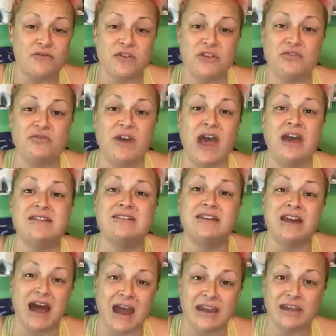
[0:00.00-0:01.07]
for the fact
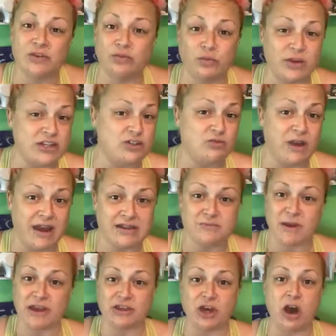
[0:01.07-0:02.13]
that I can redirect
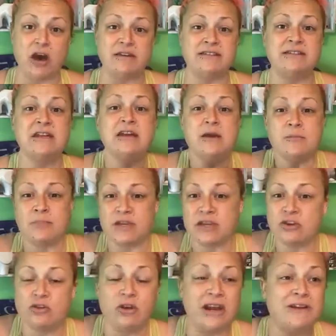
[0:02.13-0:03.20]
my thoughts,
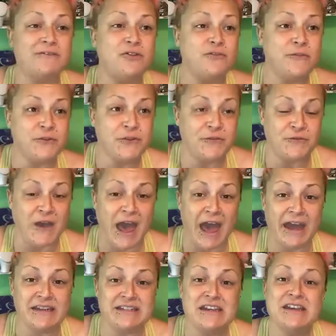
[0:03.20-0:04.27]
being grateful for the
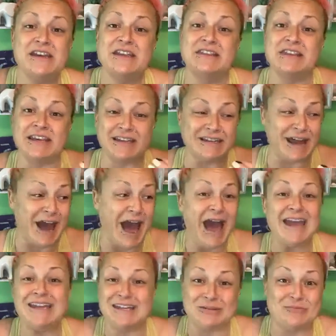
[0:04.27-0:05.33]
fact that
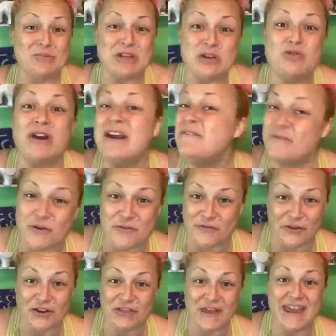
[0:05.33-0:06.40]
I can be grateful
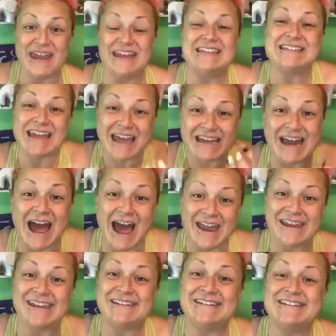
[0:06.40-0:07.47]
for things and
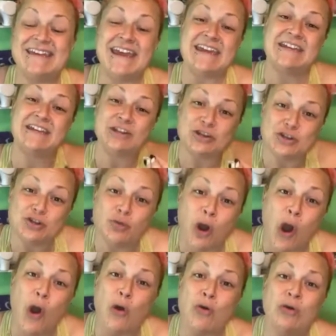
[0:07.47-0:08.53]
I can take
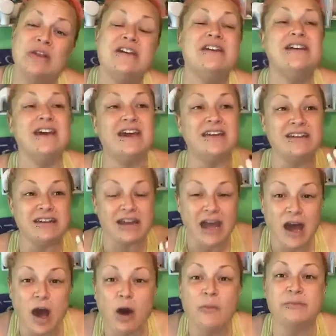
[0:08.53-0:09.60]
control. And it
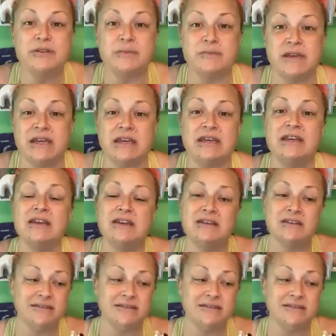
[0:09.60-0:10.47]
helps me